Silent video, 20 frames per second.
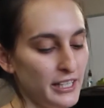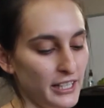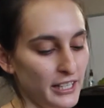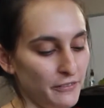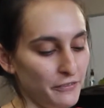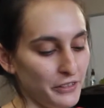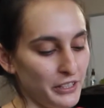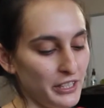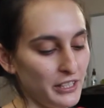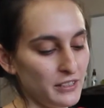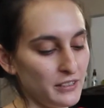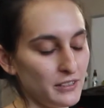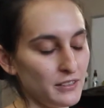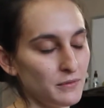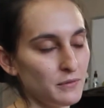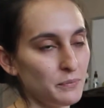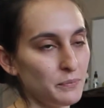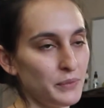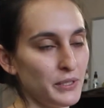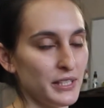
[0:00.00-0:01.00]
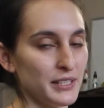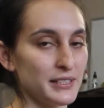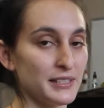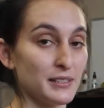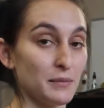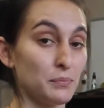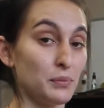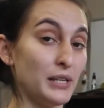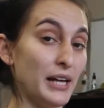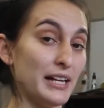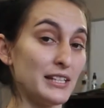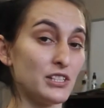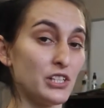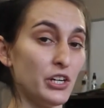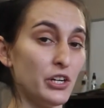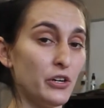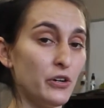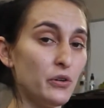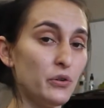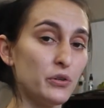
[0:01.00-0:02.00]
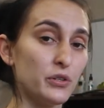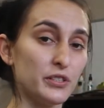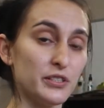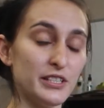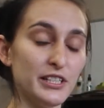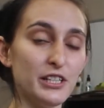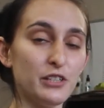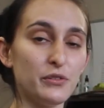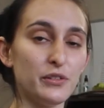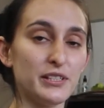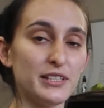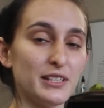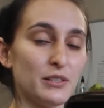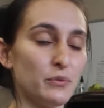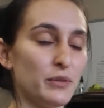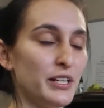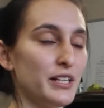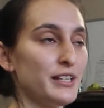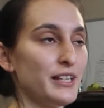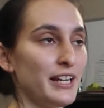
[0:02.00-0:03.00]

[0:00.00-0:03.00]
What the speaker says: If a kitten begins to plateau or decrease in weight,